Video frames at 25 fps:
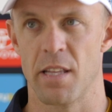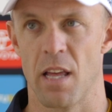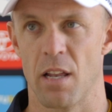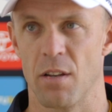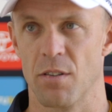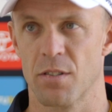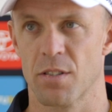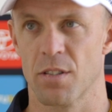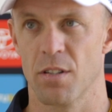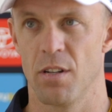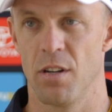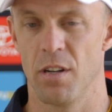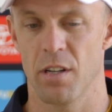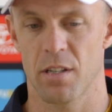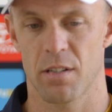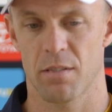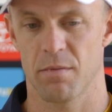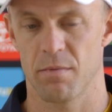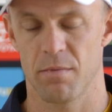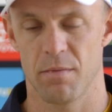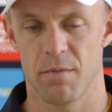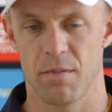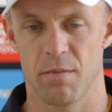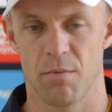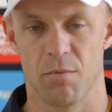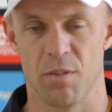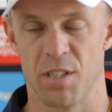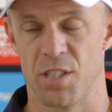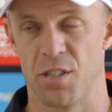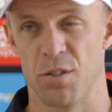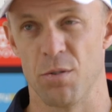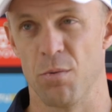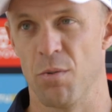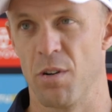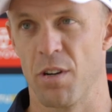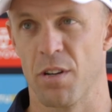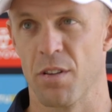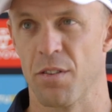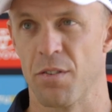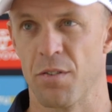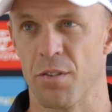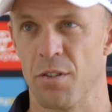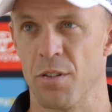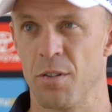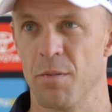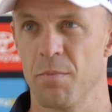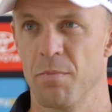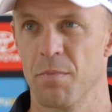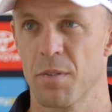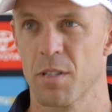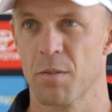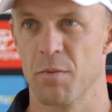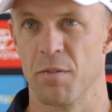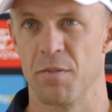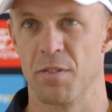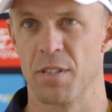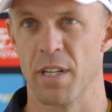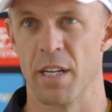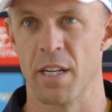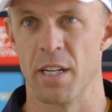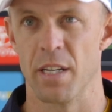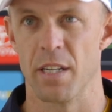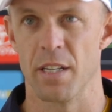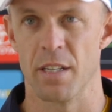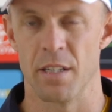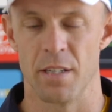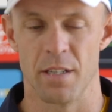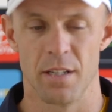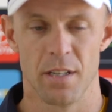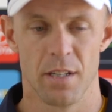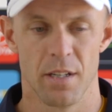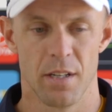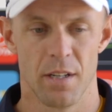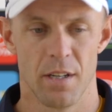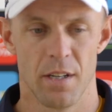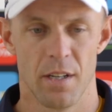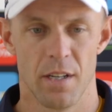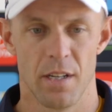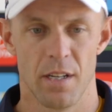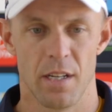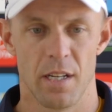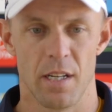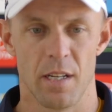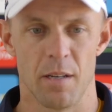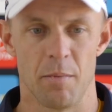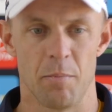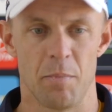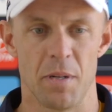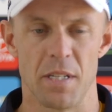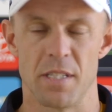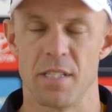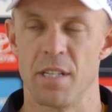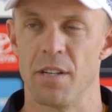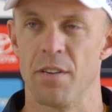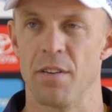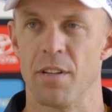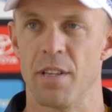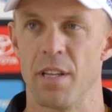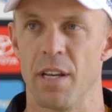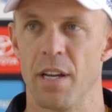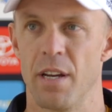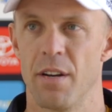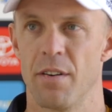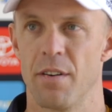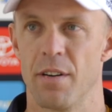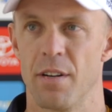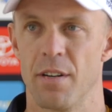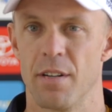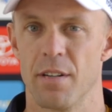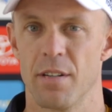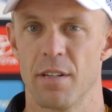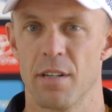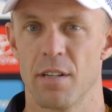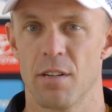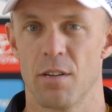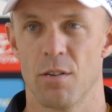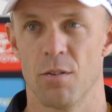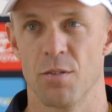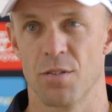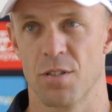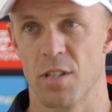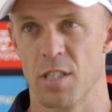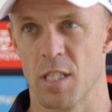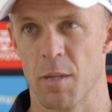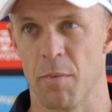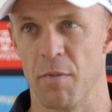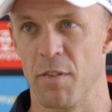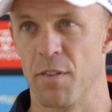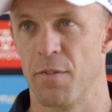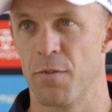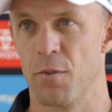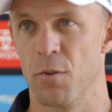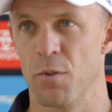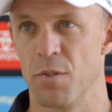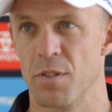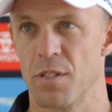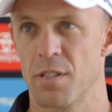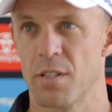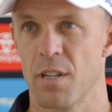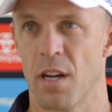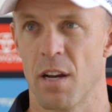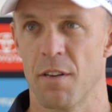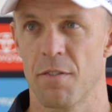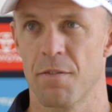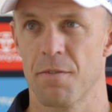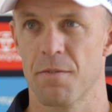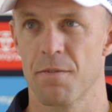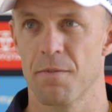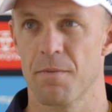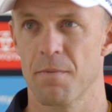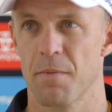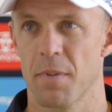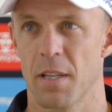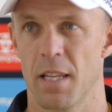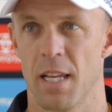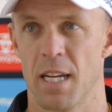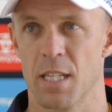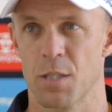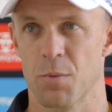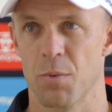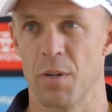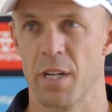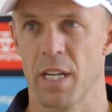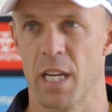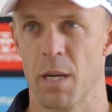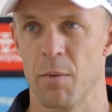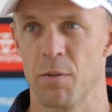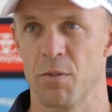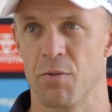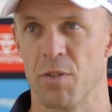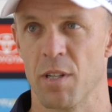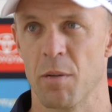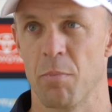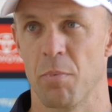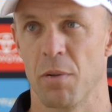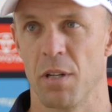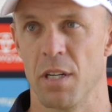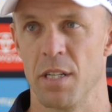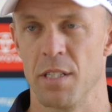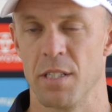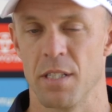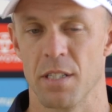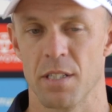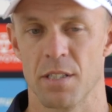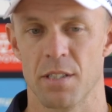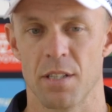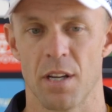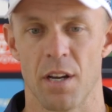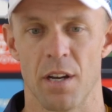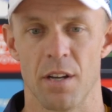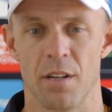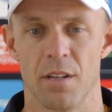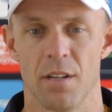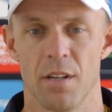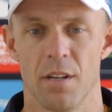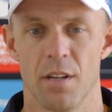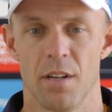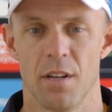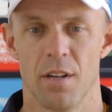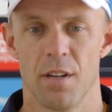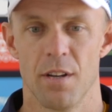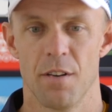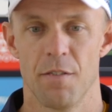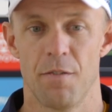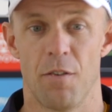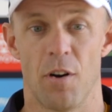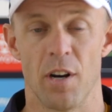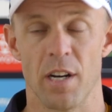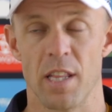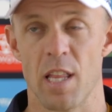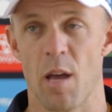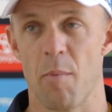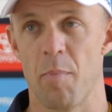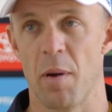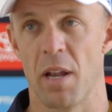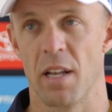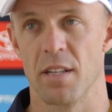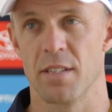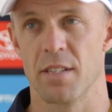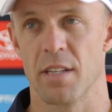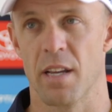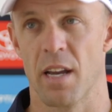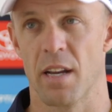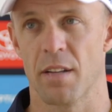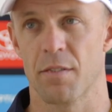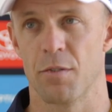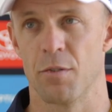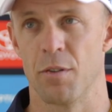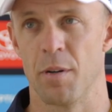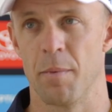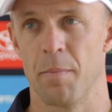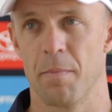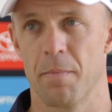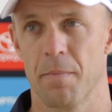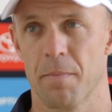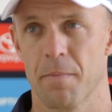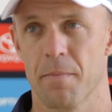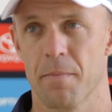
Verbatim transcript: that looks like, we're still working through because we've seen it in, in bits here and there, and also some of his forward stuff last weekend was really pleasing. So finding that balancing act for him.